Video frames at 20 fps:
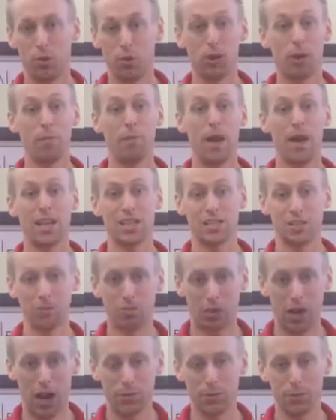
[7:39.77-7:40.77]
or a massive
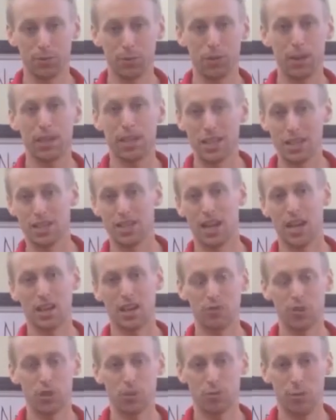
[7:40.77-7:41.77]
problem inside
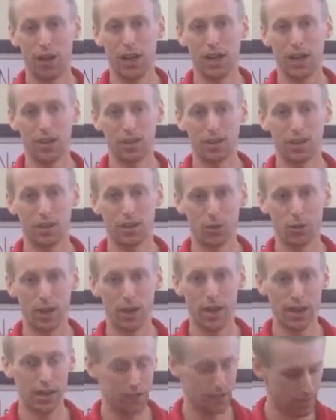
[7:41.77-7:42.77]
of your spine,
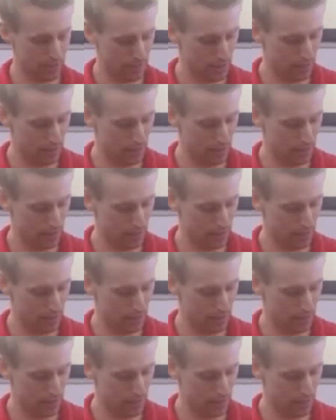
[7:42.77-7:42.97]
okay?